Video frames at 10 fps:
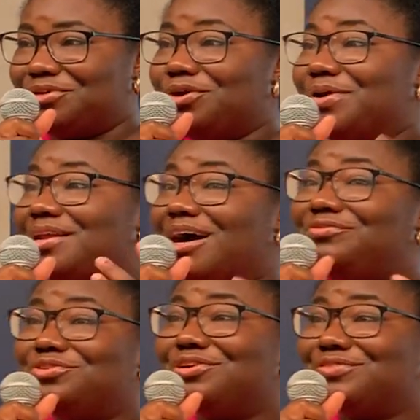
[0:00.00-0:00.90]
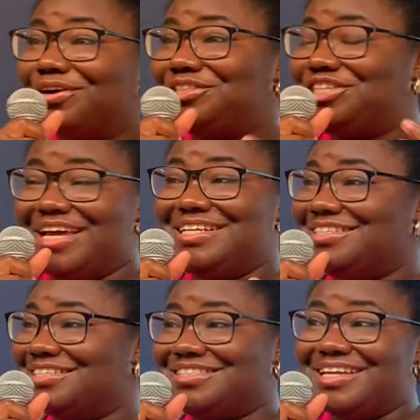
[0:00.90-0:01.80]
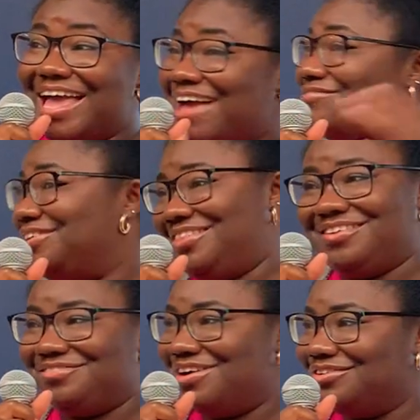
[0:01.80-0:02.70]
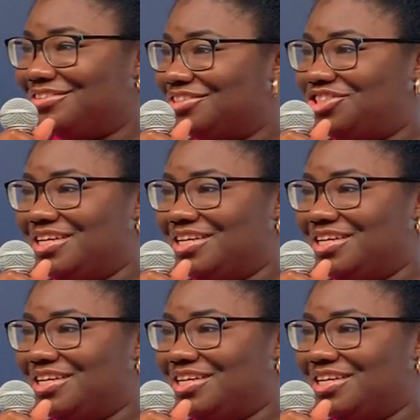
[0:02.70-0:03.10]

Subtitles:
But when our view of God changes, then everything around us